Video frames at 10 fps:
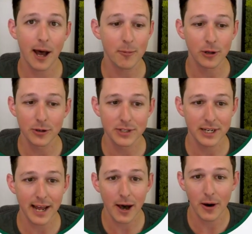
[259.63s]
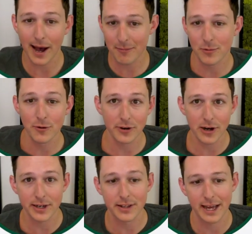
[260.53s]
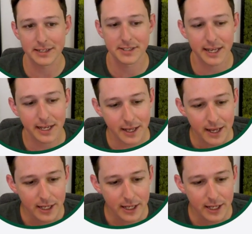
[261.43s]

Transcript: I'm closing it out. I'm moving on to the next thing.